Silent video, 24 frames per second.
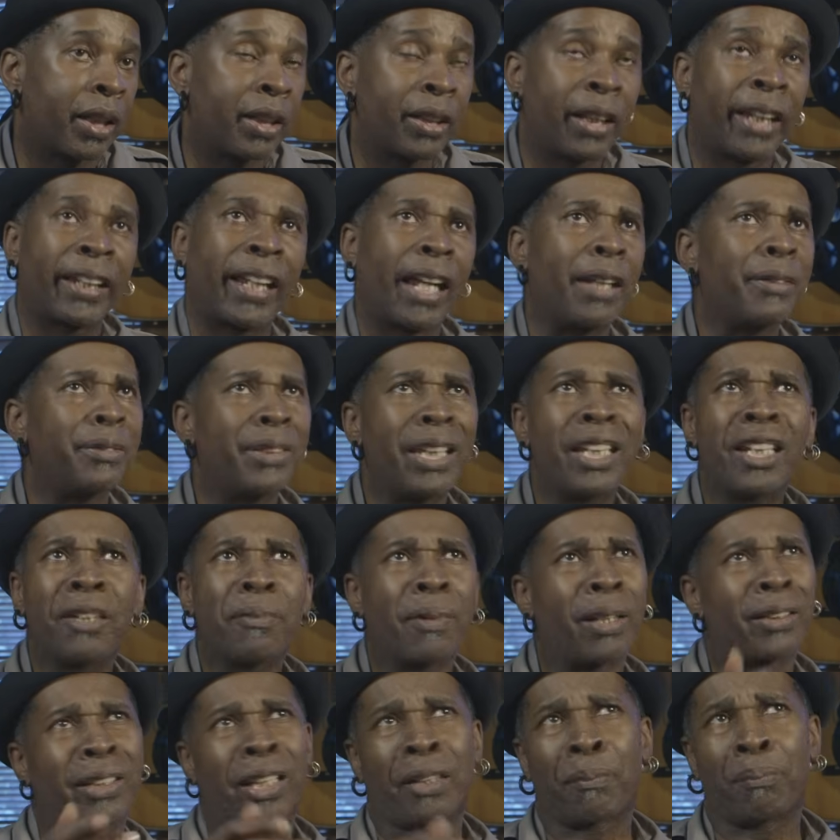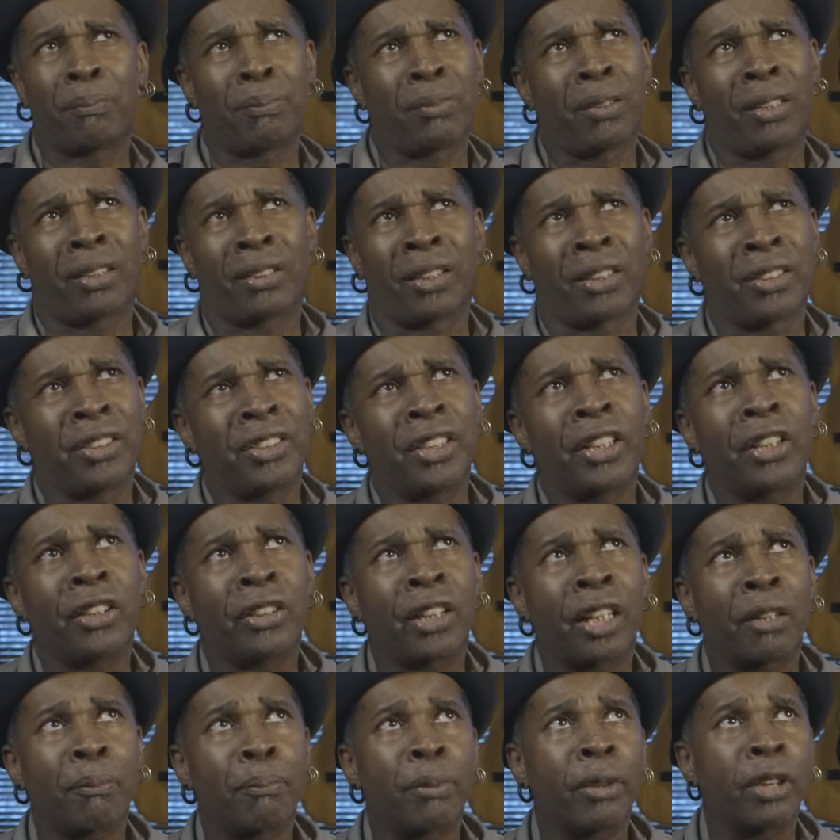Like, I think about, like, a singer
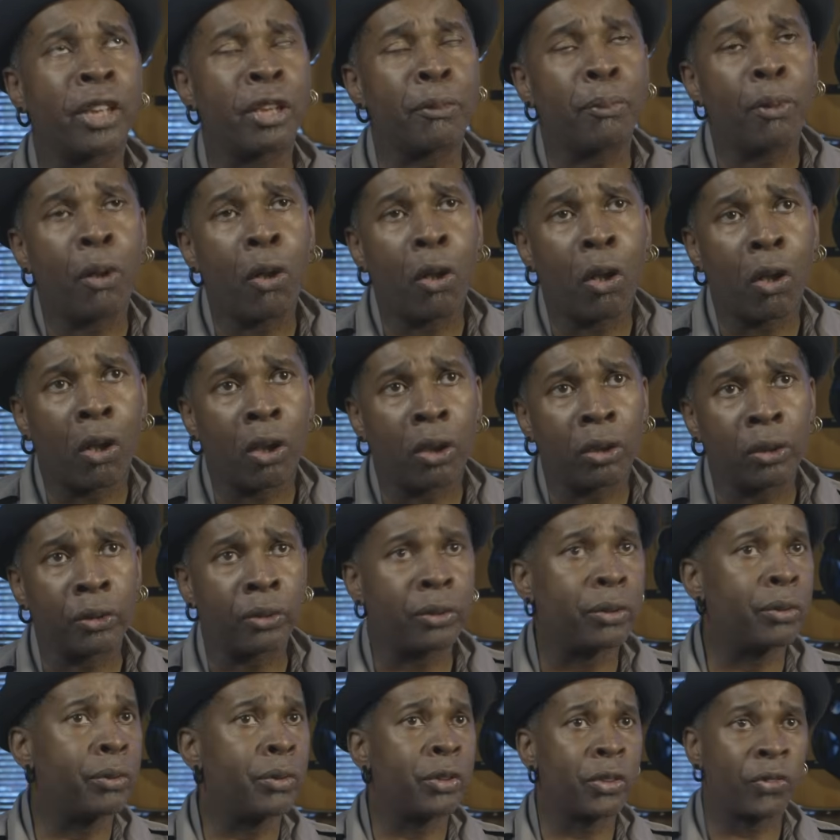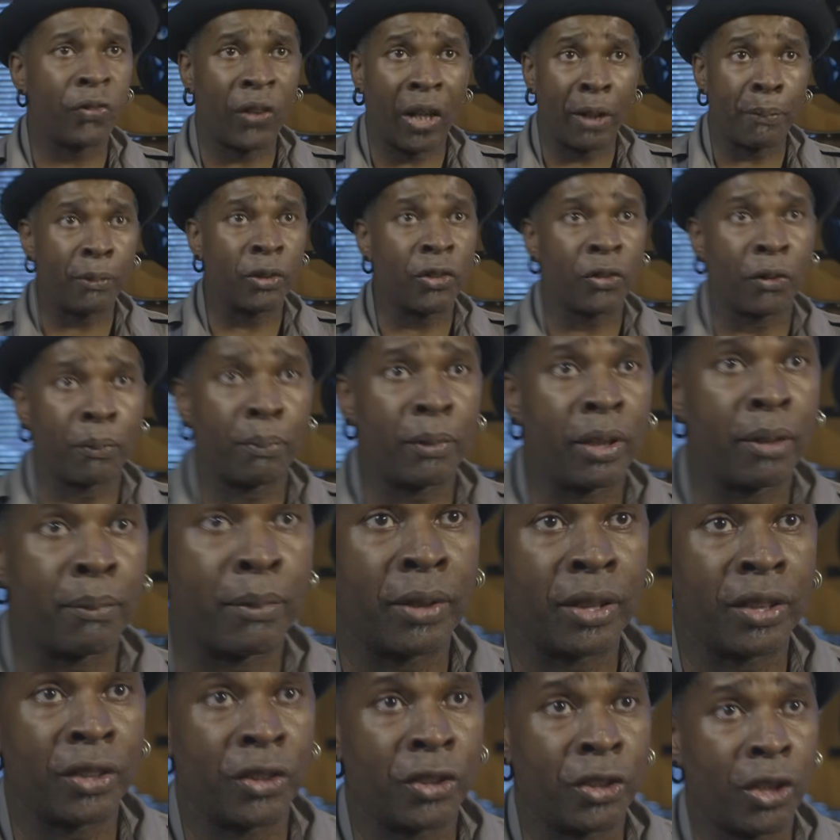like Billy Paul, who was famous for Me and
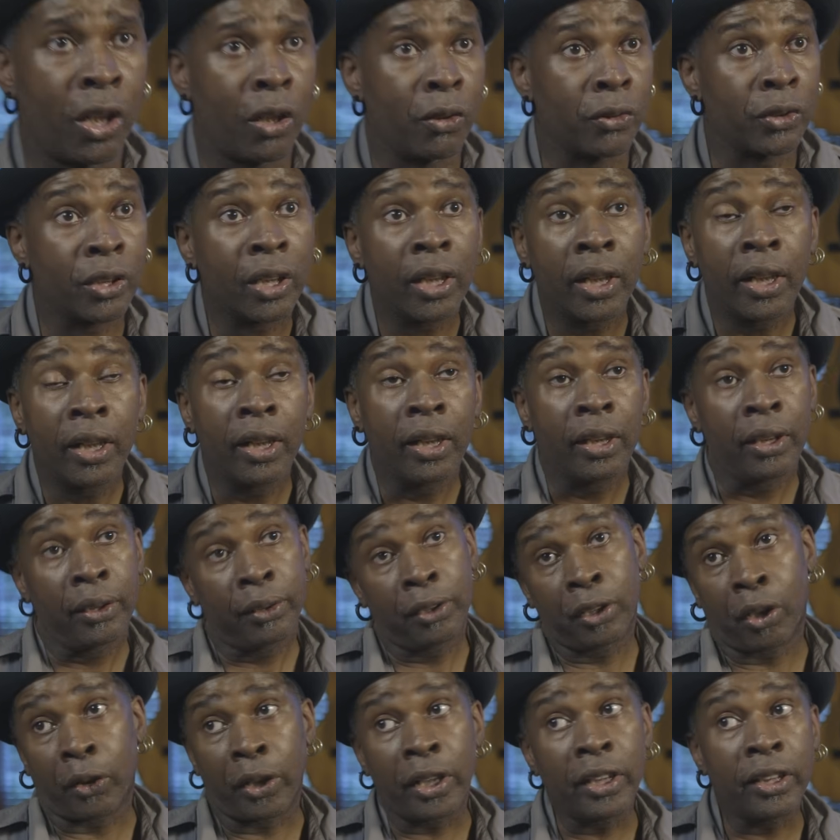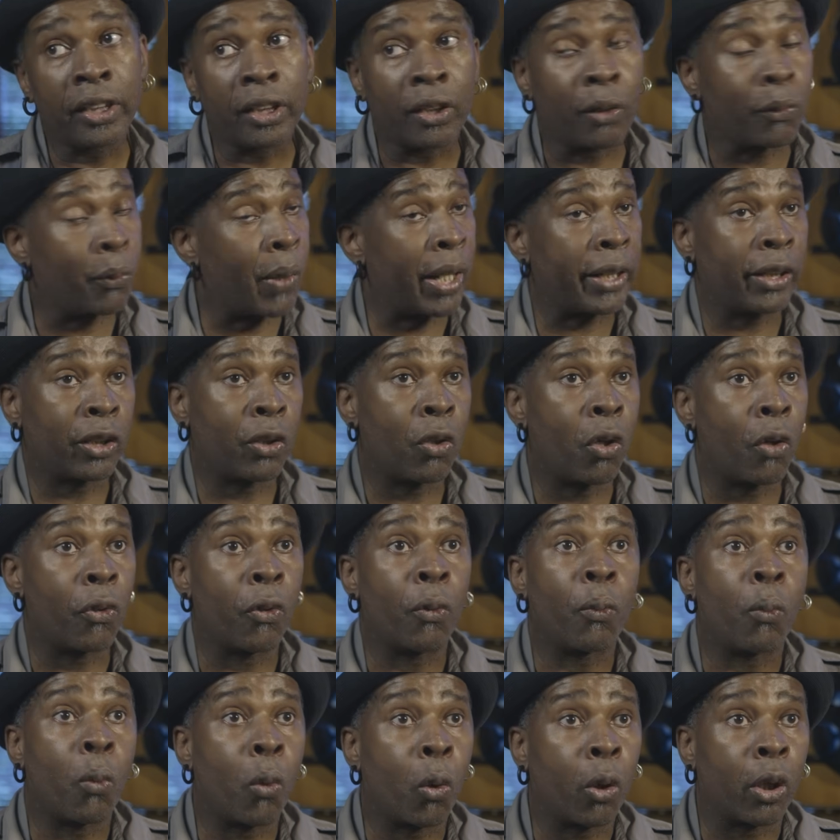Mrs. Jones. You know, he did a record called The
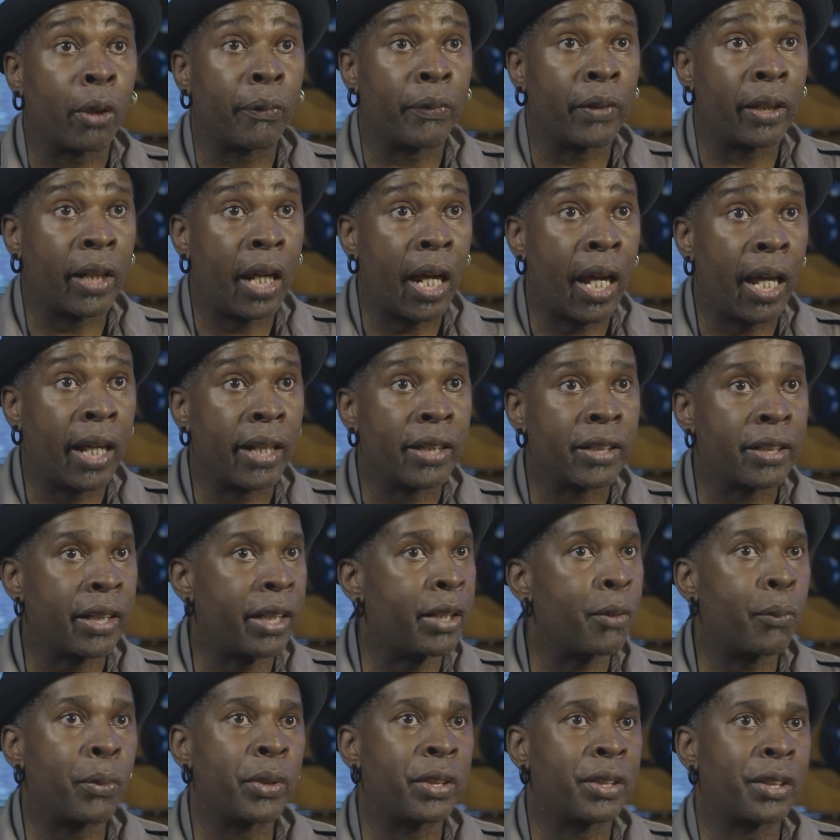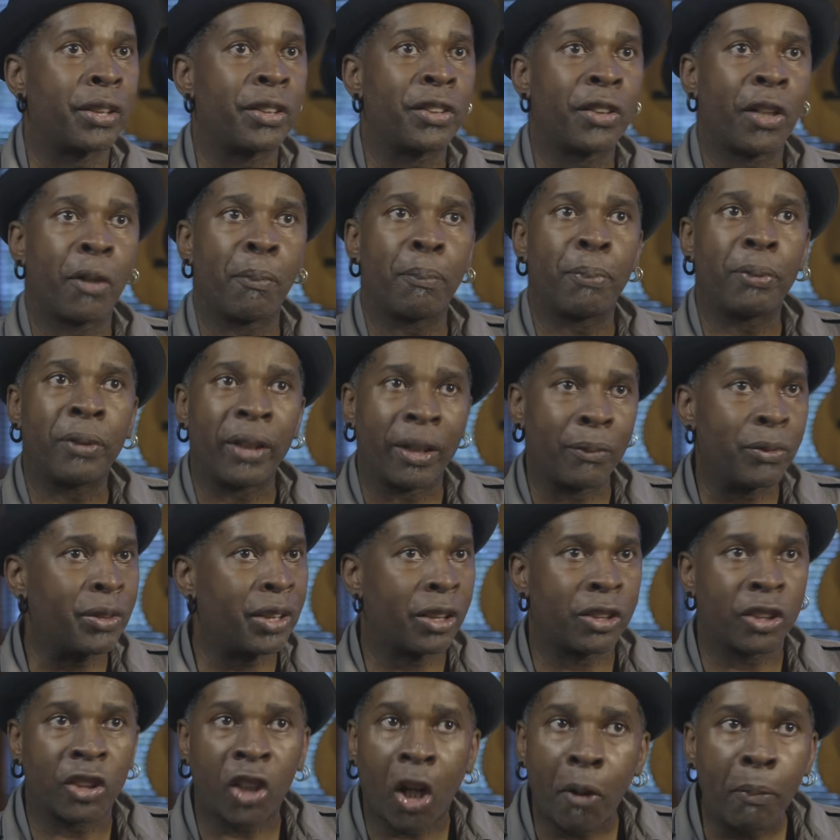War of the Gods, and it was it was a
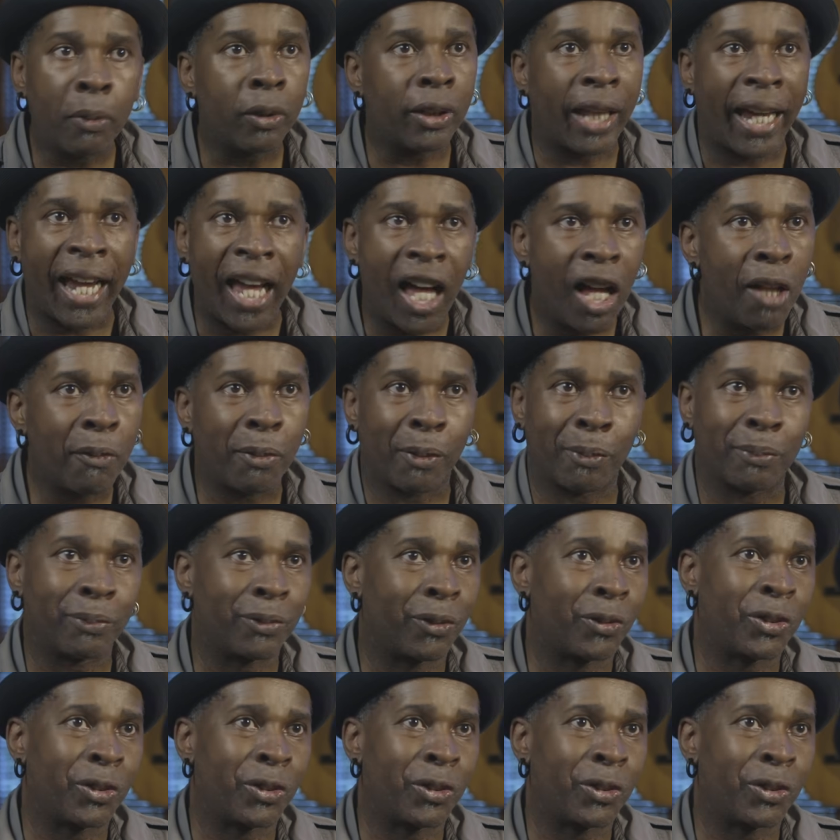double album.